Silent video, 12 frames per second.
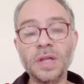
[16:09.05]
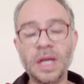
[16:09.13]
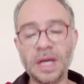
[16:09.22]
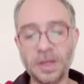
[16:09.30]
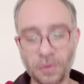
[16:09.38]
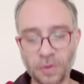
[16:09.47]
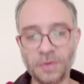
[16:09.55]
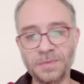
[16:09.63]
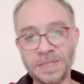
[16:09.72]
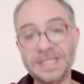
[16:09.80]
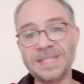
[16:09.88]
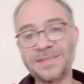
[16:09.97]

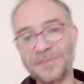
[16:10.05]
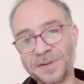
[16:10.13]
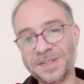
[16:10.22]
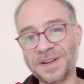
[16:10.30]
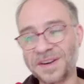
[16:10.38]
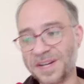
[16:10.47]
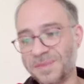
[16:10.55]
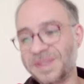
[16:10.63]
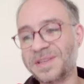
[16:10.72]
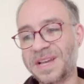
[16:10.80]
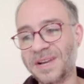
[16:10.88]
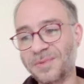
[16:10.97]
or this is the
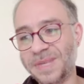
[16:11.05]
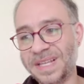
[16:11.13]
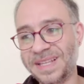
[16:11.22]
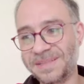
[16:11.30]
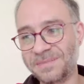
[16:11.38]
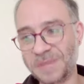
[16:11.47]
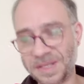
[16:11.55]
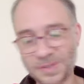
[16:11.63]
first argument.